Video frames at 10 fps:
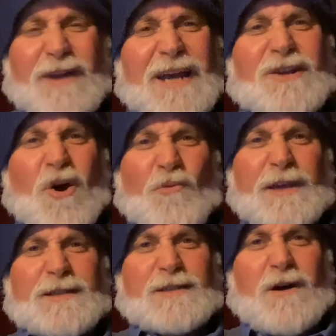I know
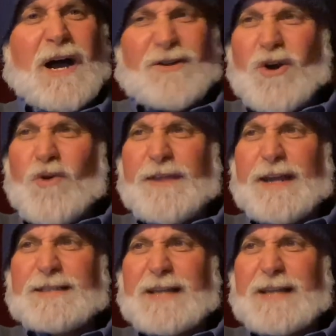these songs. I know this.